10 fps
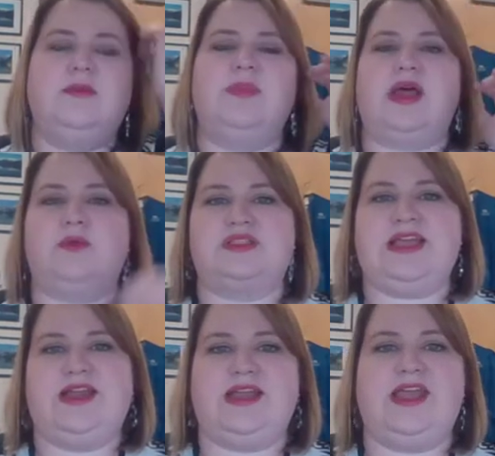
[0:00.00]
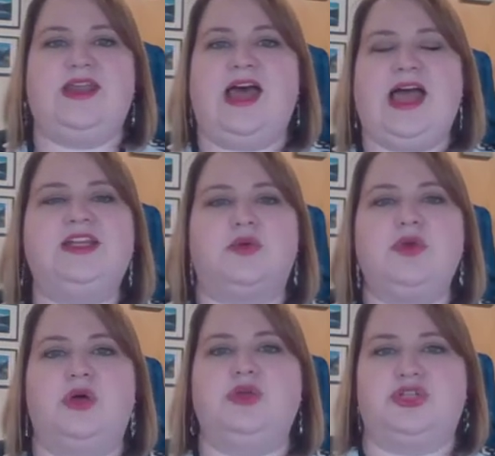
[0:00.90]
But I will say it again I
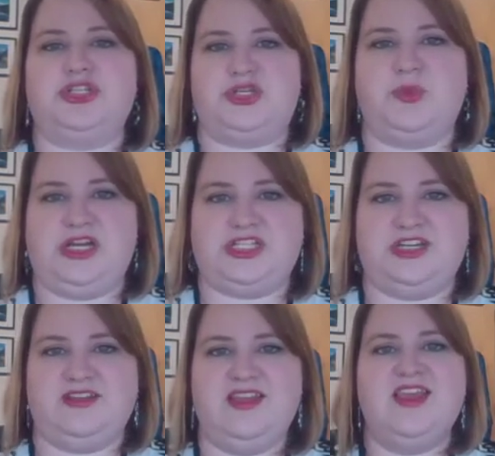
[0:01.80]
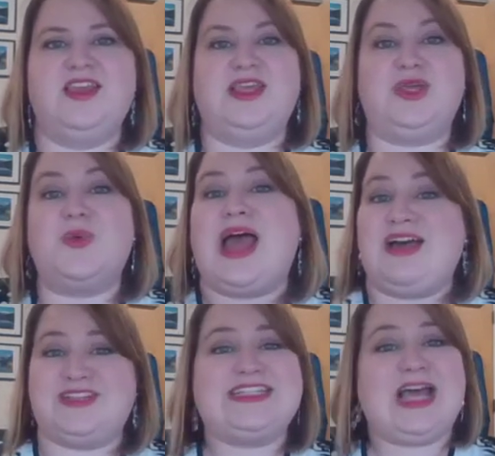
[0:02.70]
don't know your situation you
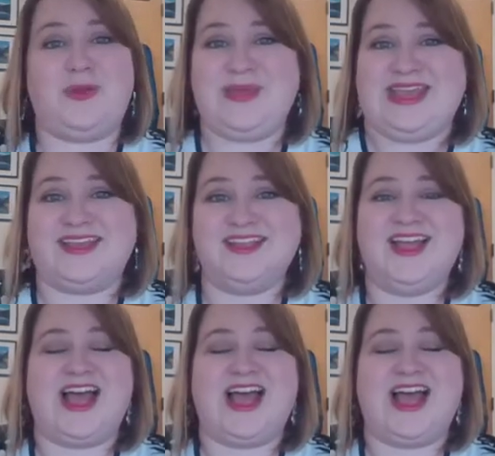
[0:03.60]
have to tell me.